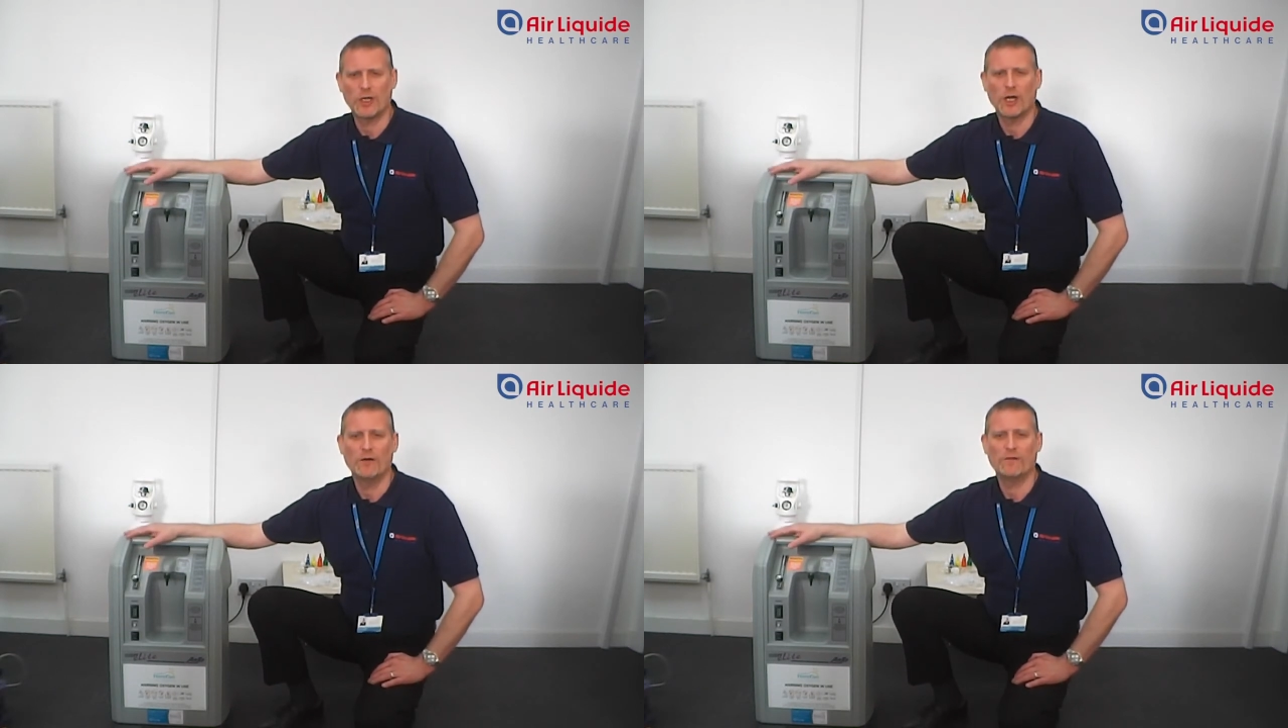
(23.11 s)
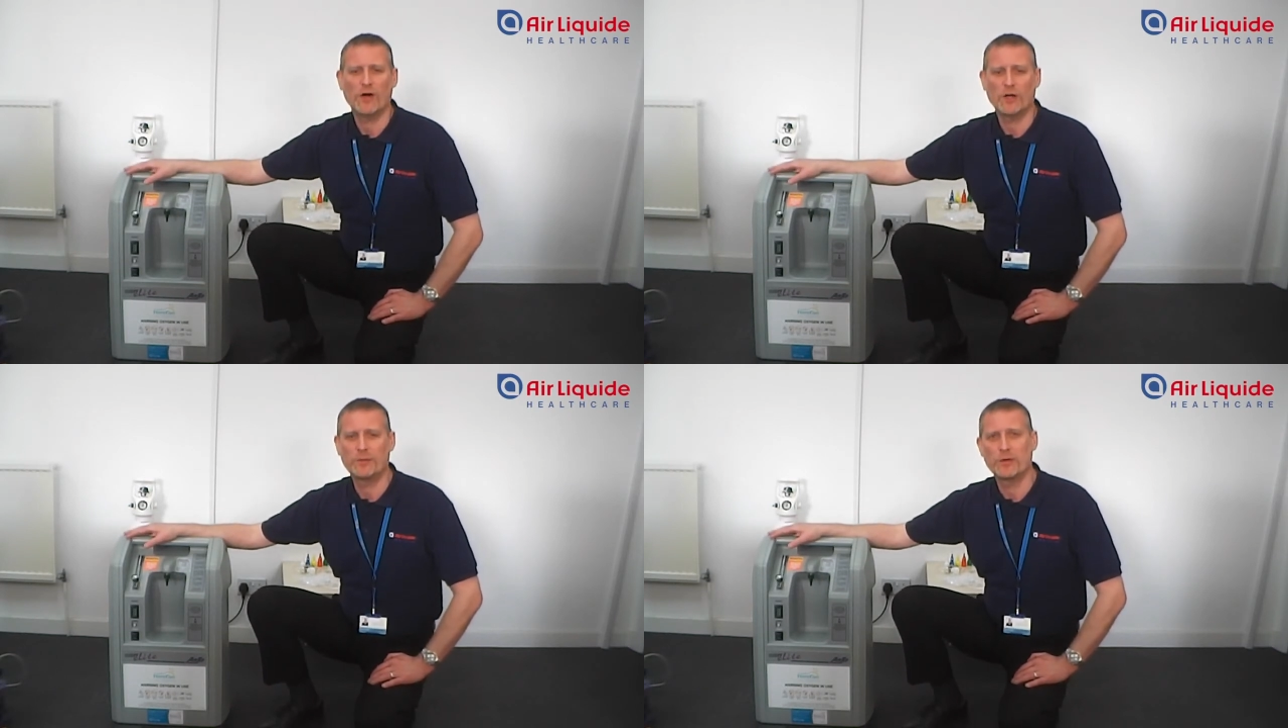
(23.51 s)
of
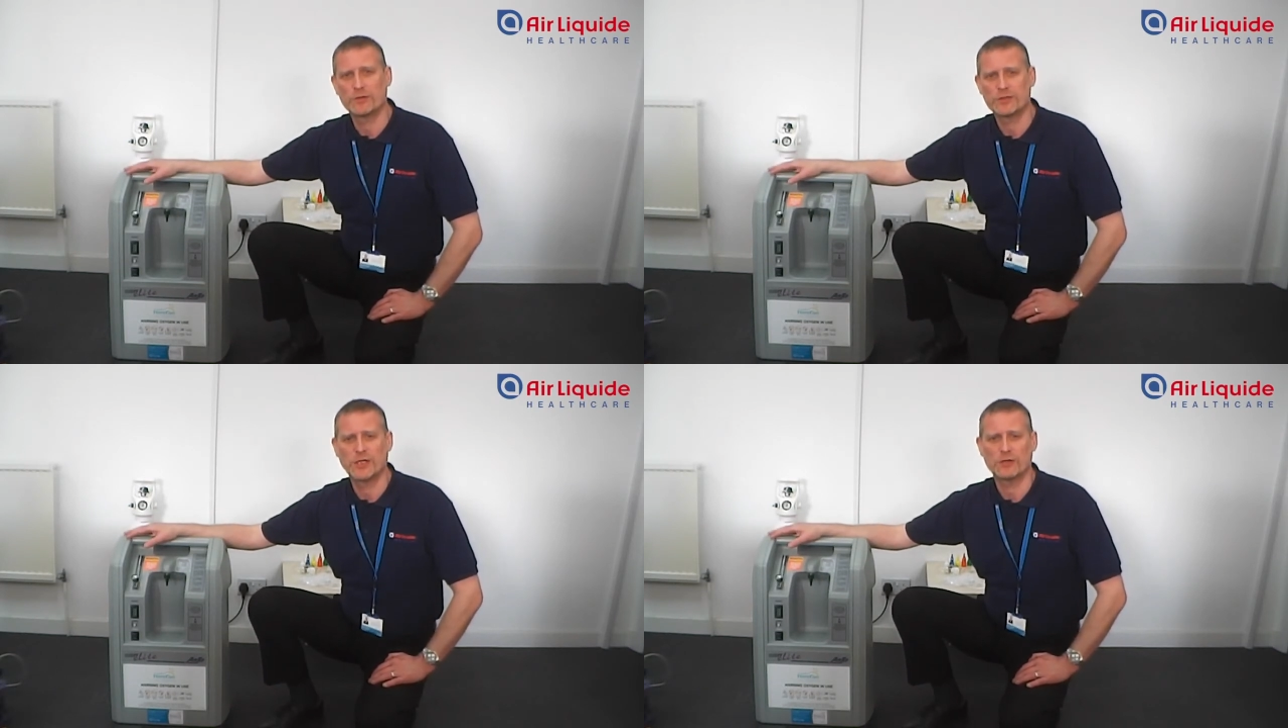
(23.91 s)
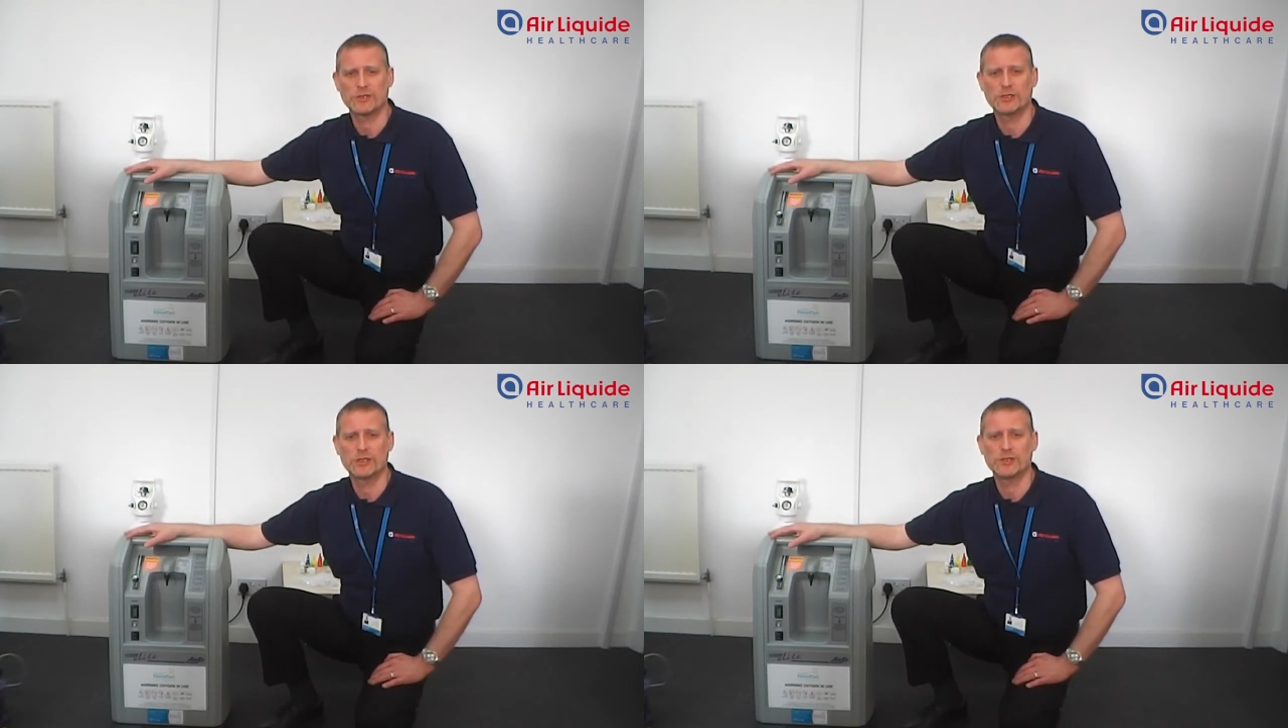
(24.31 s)
high purity
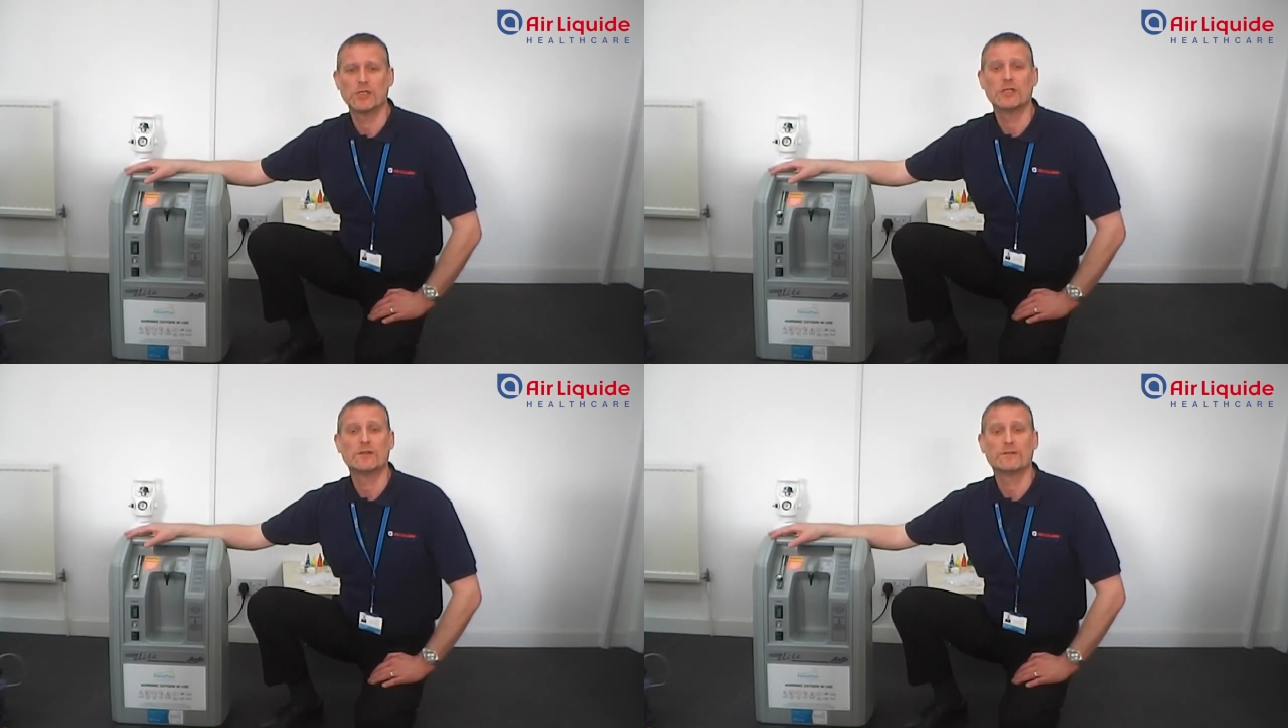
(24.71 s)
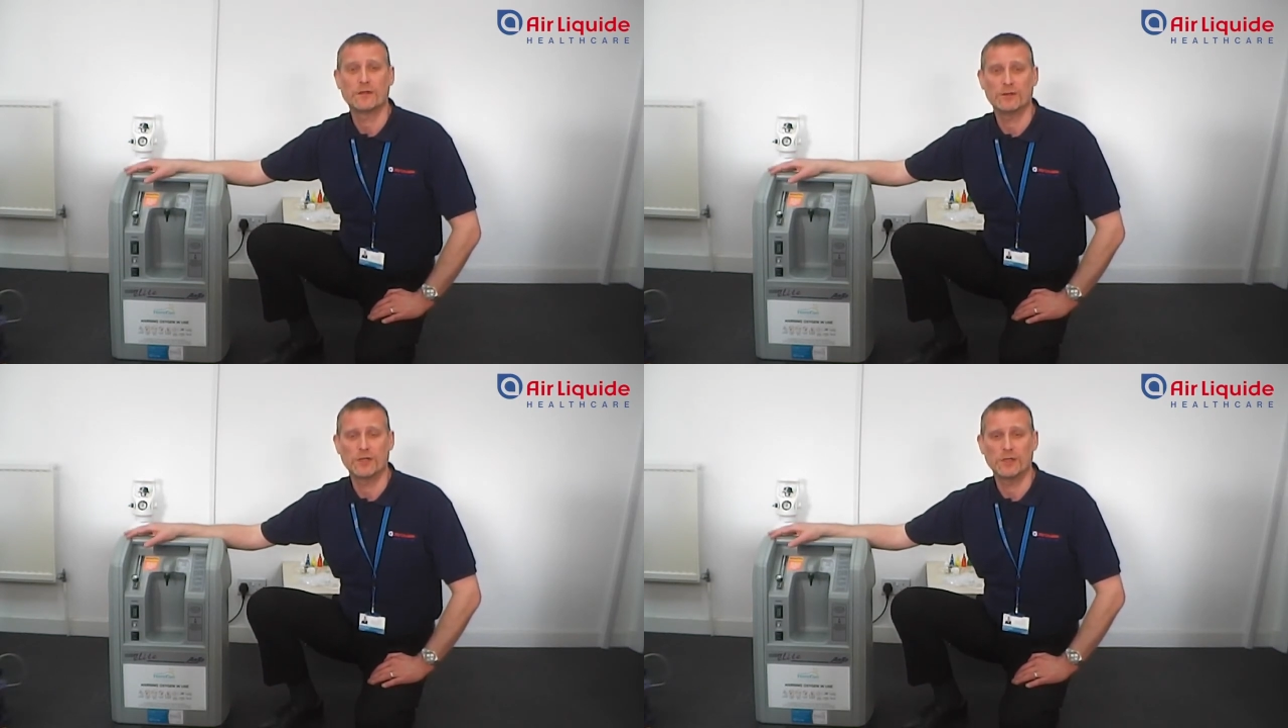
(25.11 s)
oxygen for
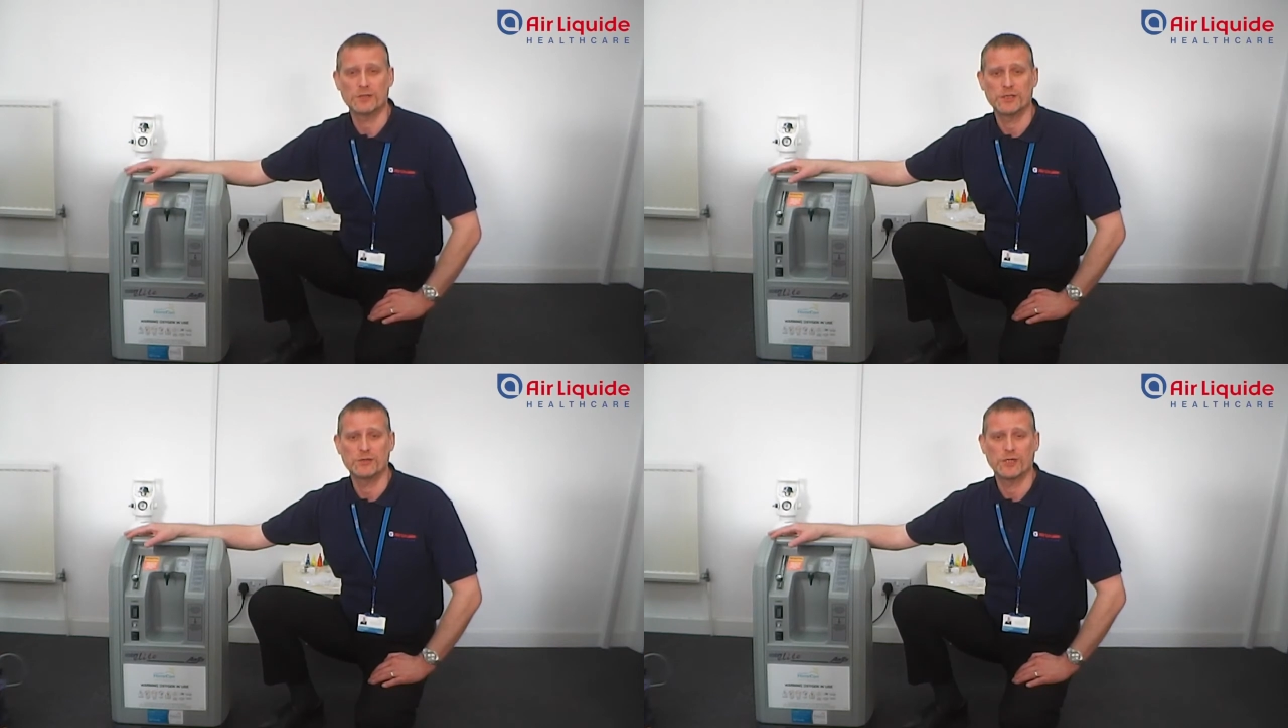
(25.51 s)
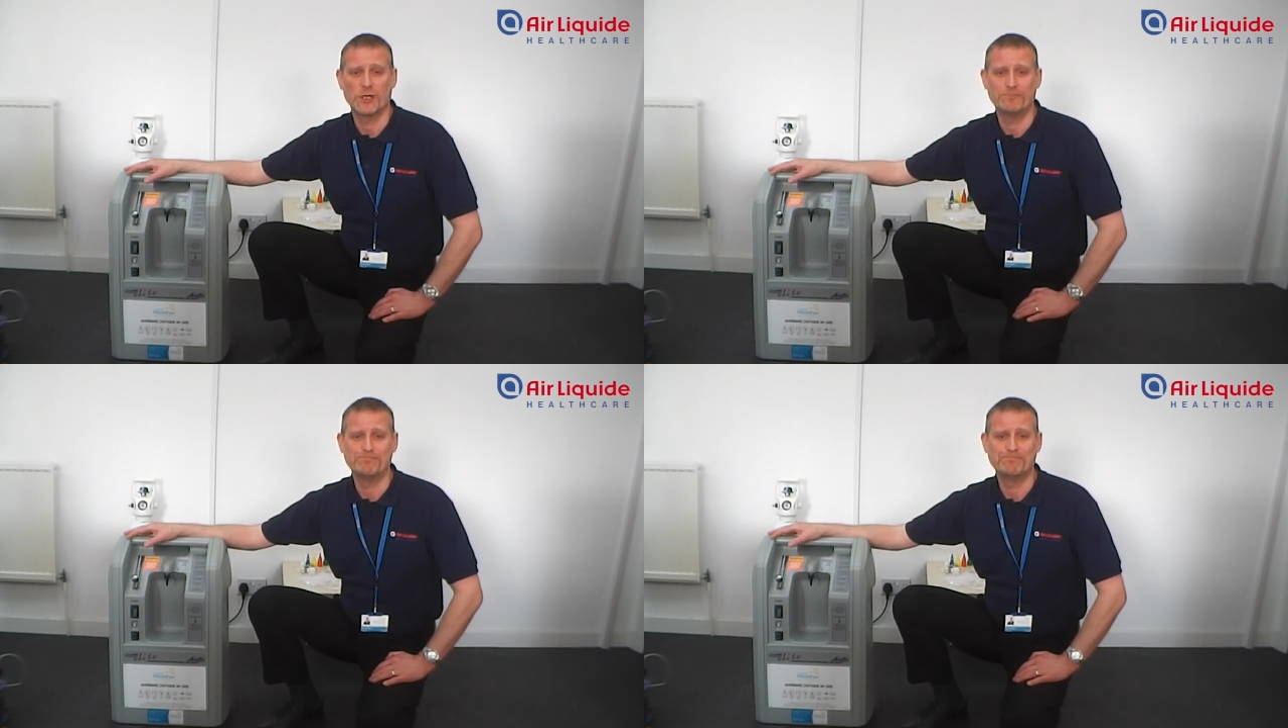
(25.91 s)
you to use in your home.